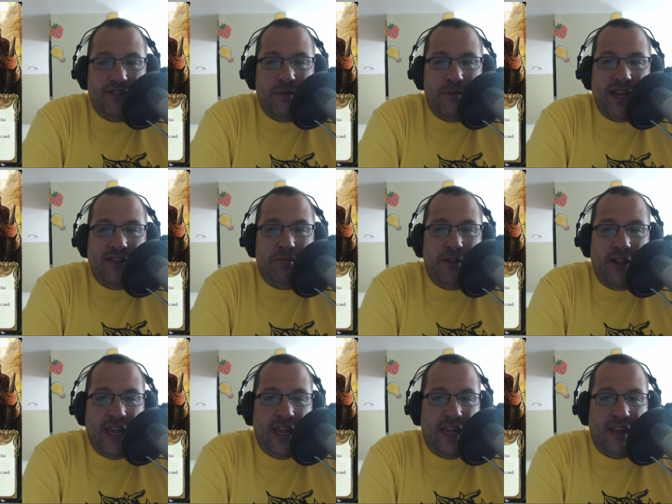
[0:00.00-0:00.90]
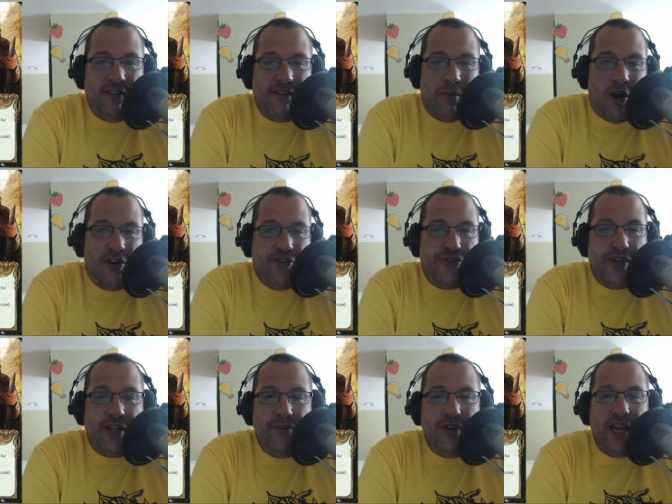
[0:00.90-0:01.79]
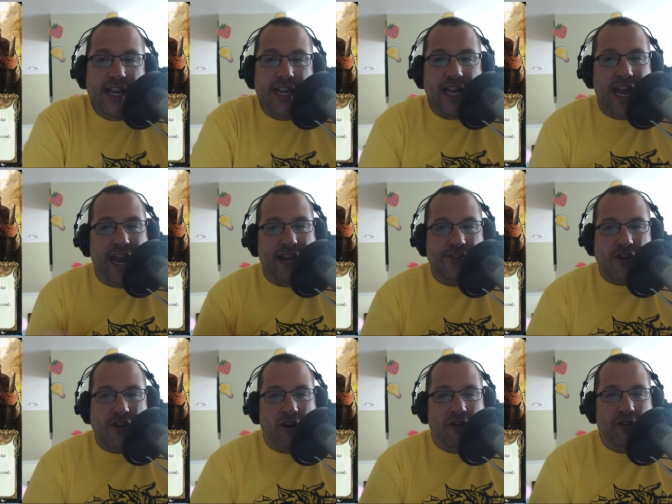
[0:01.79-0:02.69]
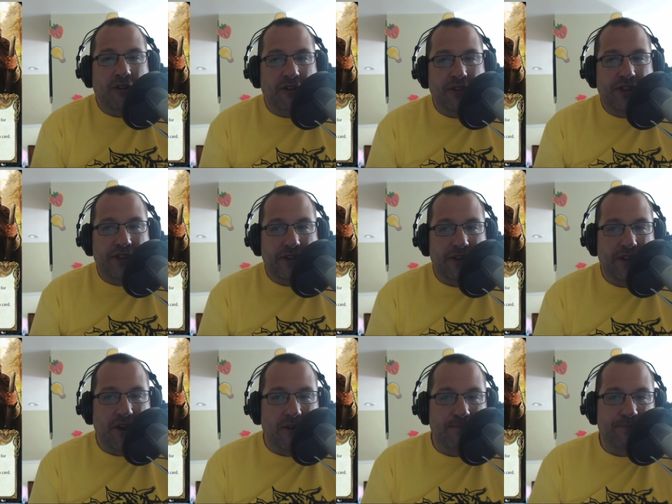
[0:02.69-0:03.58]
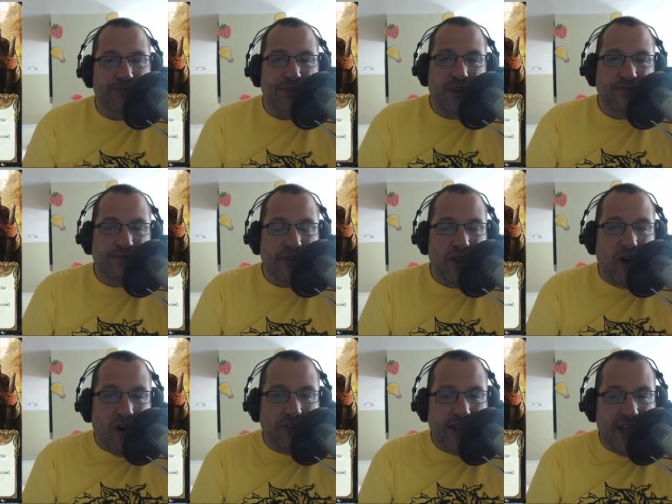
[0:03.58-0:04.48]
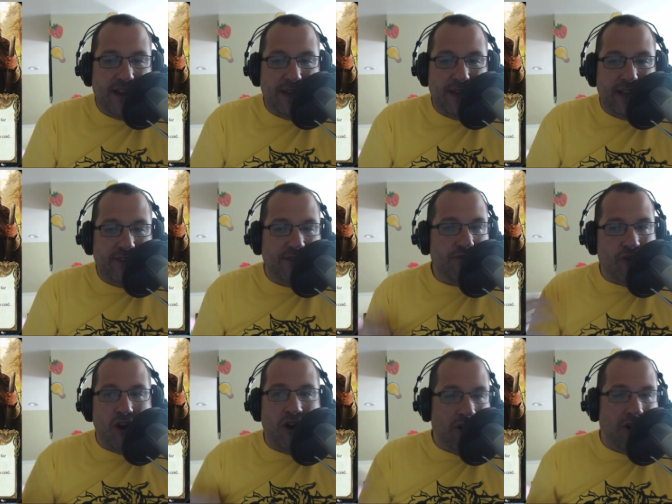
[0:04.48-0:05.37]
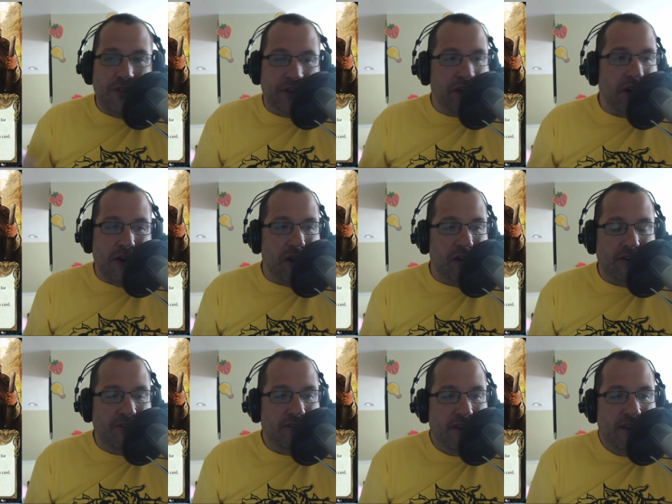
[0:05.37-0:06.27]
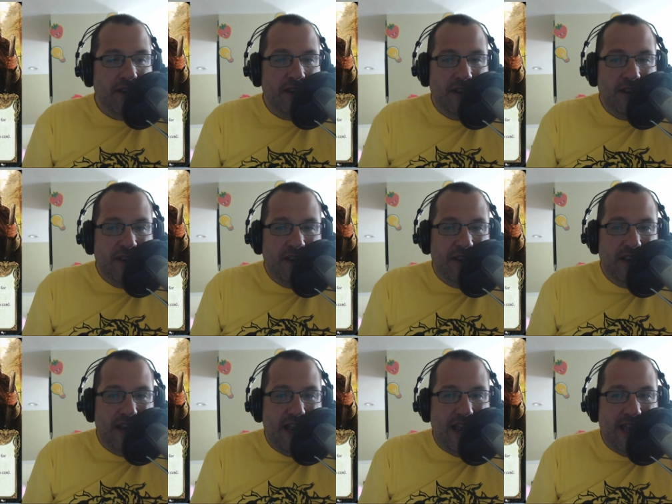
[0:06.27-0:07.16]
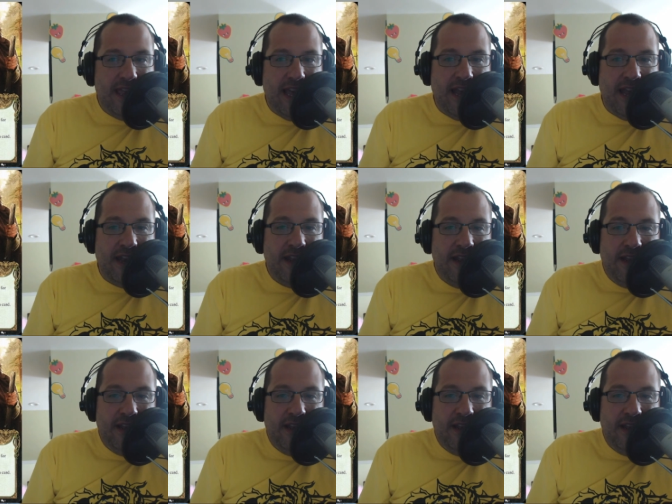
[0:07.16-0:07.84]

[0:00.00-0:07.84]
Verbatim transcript: somebody's playing some archer you can engage all the all the enemies and draw all the cards and then